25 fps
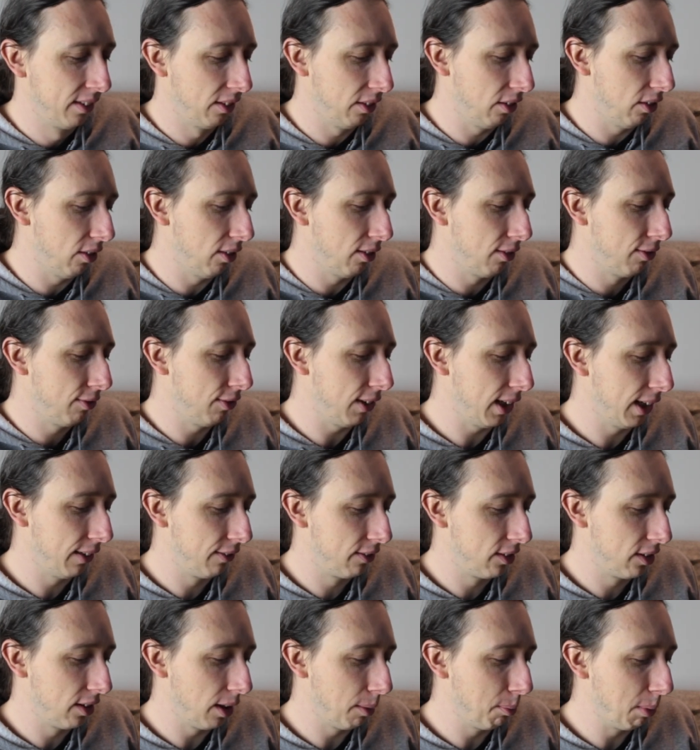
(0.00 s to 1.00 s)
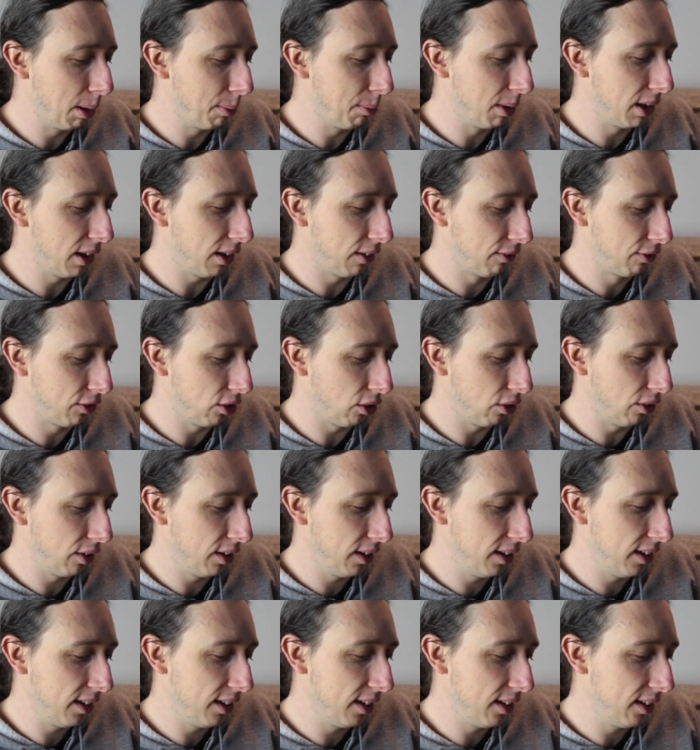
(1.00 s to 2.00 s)
or 5 to 10 maybe, I've got
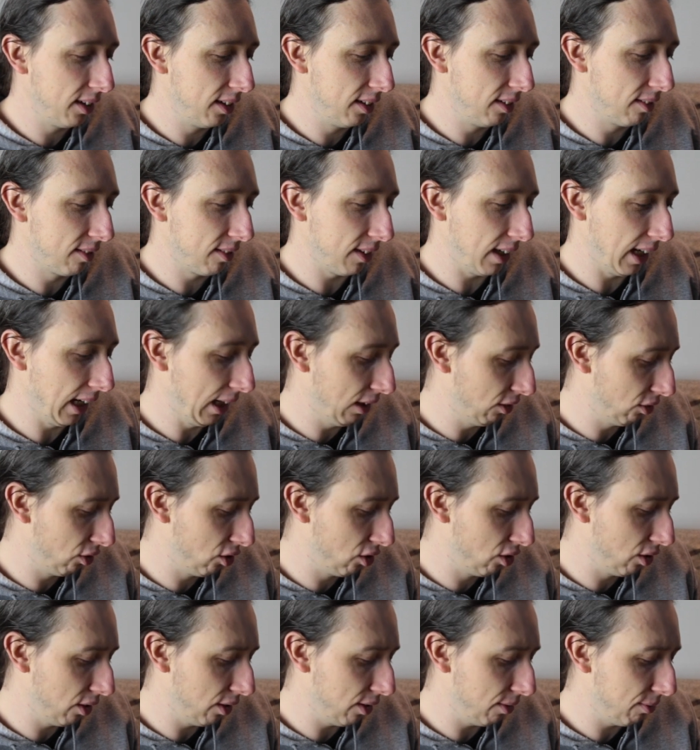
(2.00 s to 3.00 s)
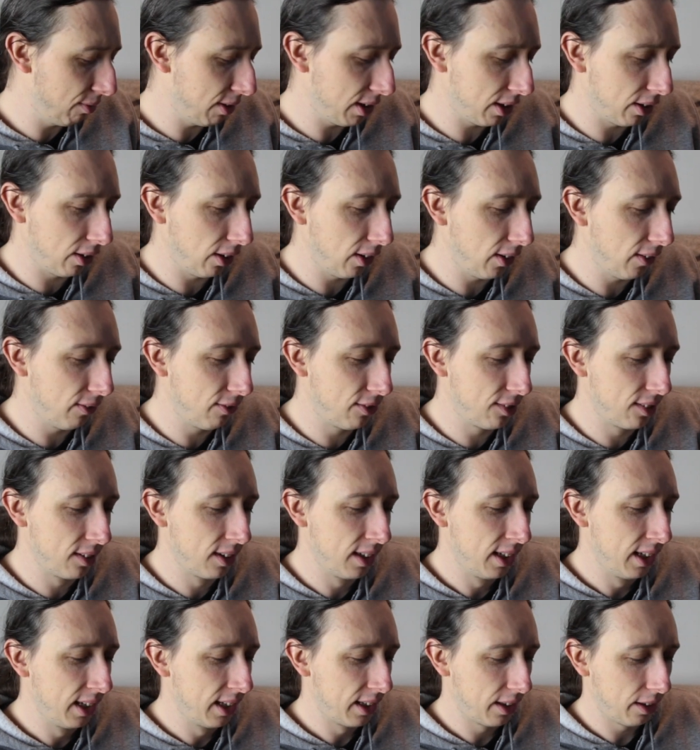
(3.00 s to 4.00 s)
these Altura gloves.
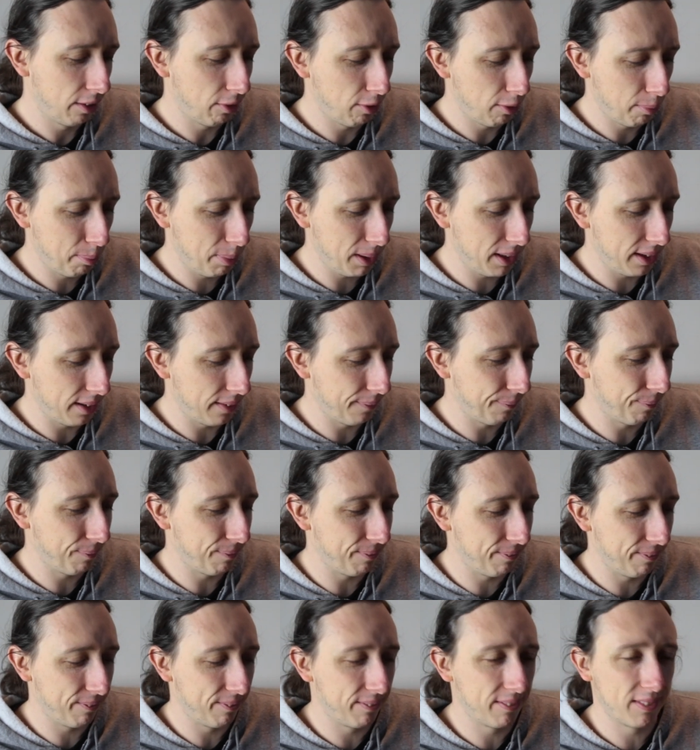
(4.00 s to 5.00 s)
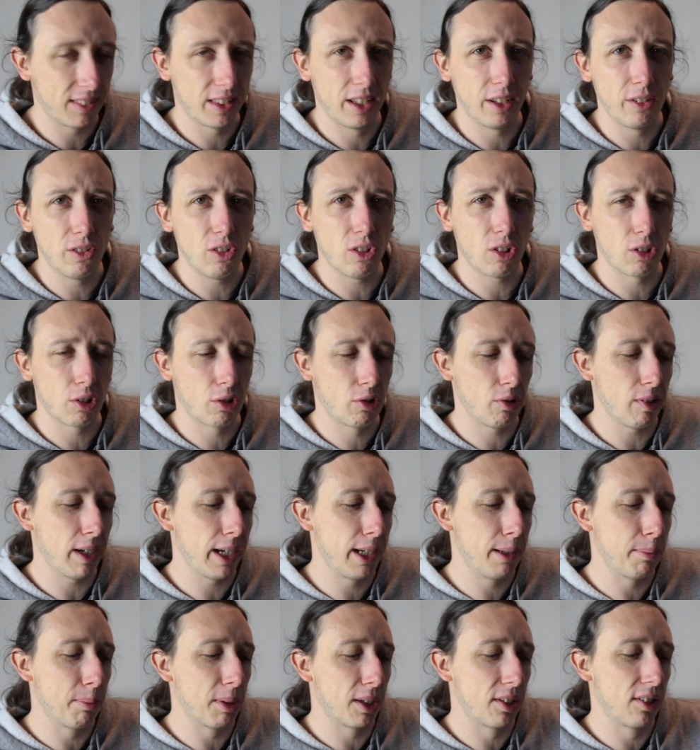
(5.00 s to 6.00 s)
They're not
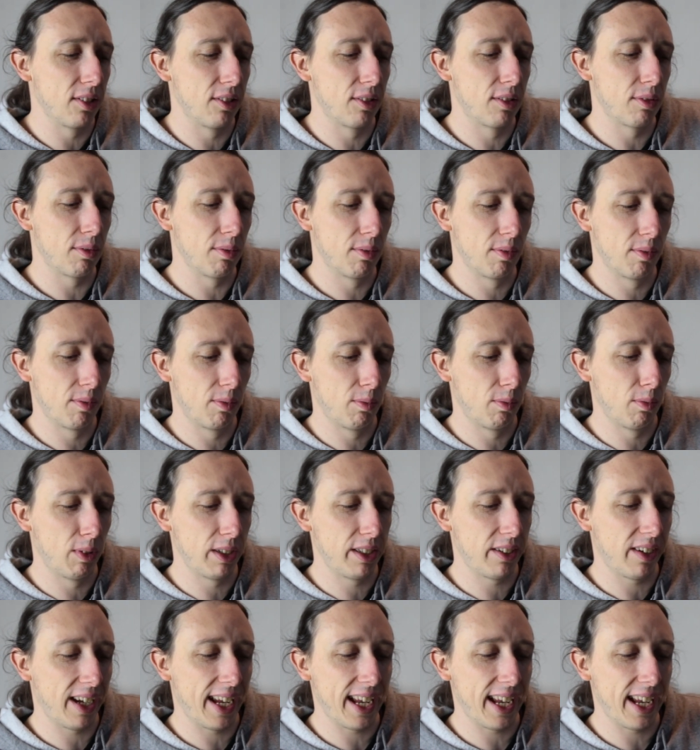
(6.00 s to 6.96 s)
great, because when your